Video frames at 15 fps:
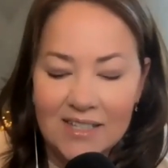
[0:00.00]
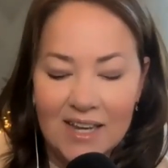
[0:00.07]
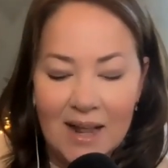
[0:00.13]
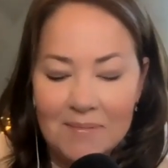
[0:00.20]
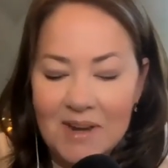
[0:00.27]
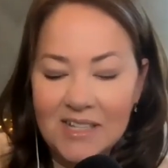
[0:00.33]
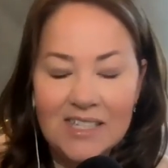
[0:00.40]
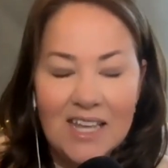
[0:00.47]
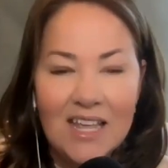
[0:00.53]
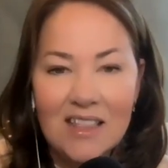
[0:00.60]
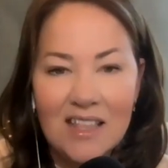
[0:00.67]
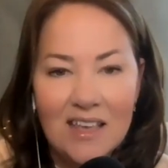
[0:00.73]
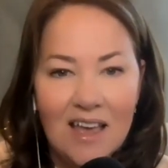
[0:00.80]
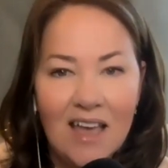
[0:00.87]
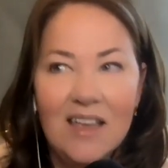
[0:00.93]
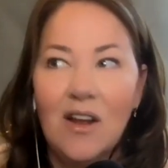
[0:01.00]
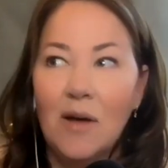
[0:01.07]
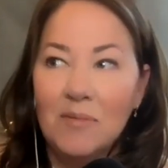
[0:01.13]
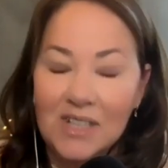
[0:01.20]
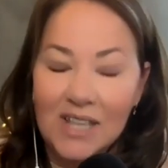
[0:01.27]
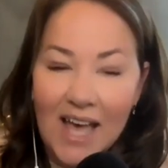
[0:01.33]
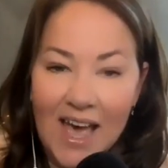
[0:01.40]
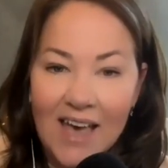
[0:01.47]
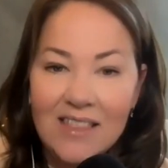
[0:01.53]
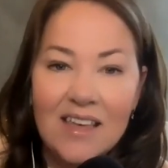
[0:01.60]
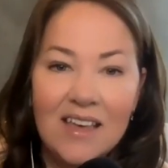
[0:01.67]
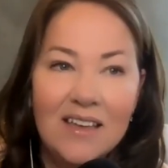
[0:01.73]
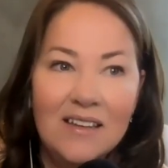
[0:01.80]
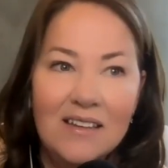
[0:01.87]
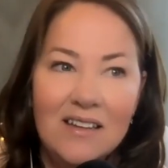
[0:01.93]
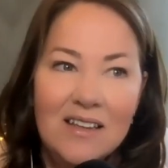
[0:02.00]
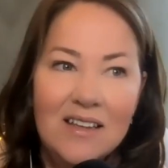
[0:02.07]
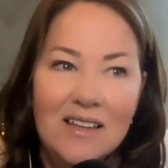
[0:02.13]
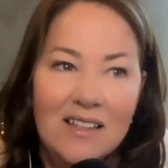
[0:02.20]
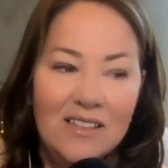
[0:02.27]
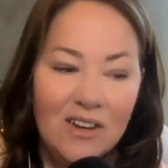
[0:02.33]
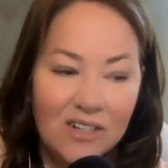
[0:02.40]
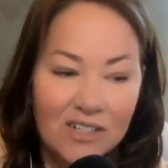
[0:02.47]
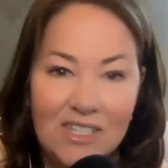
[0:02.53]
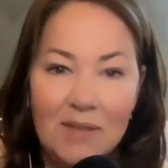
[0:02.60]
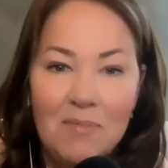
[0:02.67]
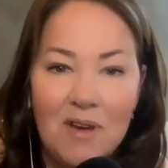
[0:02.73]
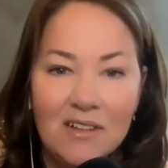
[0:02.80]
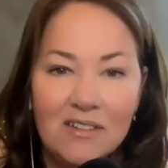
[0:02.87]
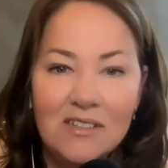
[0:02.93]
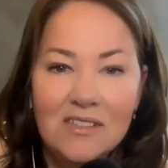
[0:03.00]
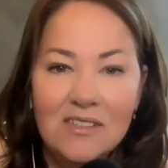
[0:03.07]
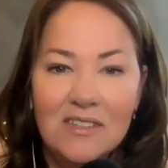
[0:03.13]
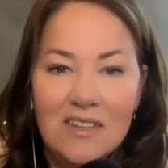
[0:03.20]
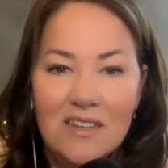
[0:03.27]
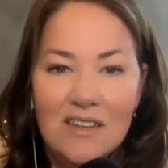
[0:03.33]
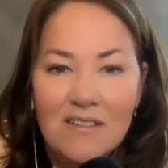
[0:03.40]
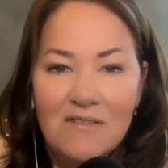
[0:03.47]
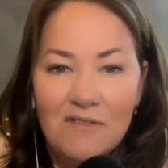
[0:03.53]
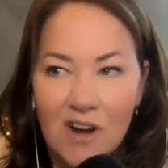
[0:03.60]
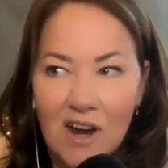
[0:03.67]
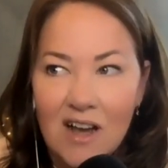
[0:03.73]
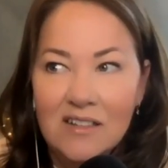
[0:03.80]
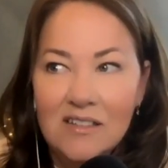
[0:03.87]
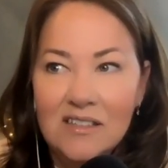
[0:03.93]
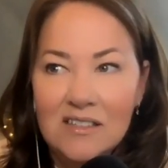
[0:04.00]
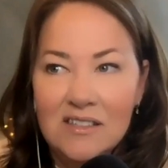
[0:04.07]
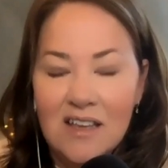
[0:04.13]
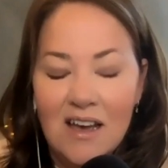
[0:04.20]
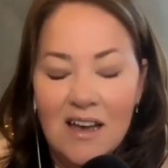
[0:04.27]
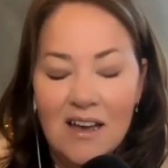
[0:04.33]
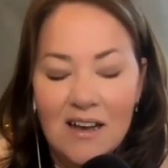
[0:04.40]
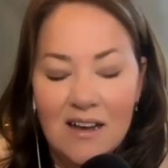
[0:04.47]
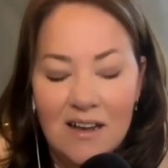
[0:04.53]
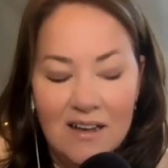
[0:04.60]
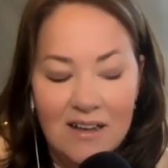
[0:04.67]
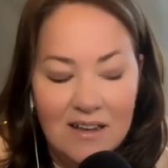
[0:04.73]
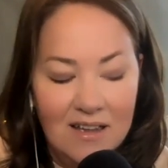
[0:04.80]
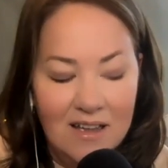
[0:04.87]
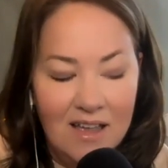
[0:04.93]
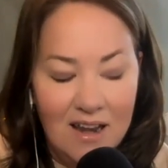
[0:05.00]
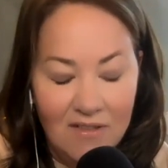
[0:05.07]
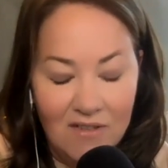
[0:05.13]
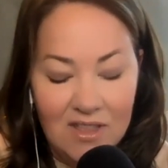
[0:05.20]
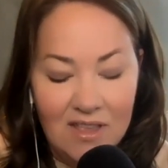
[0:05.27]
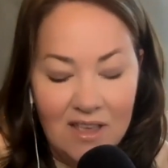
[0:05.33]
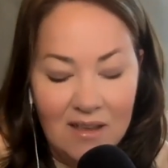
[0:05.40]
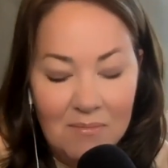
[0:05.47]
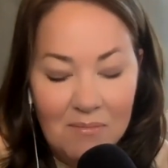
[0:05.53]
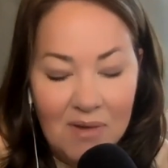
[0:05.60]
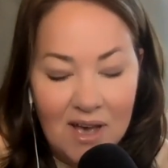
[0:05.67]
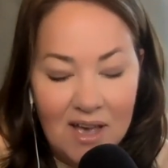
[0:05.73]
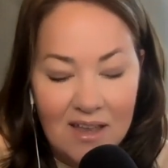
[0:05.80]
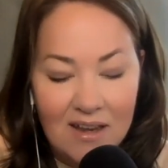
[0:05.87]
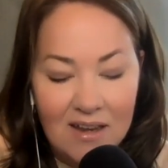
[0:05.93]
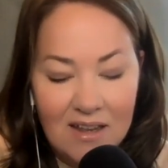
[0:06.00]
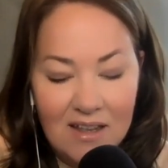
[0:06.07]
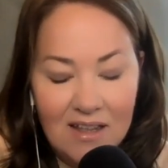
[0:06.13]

And I'm not saying that, you know, I'm glad that there are seatbelts for us and everything, but